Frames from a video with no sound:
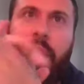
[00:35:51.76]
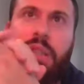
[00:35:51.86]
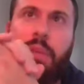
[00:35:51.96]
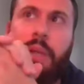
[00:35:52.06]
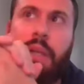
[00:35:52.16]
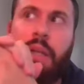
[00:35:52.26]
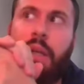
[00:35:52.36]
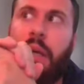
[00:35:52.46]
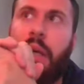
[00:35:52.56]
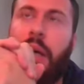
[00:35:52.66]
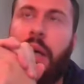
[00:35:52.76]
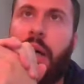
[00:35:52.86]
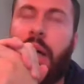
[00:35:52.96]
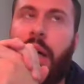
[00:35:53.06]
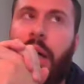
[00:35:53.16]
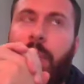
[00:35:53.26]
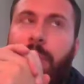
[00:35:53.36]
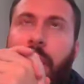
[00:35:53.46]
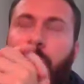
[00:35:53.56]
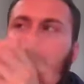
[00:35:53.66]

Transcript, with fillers: back to me. Uh, that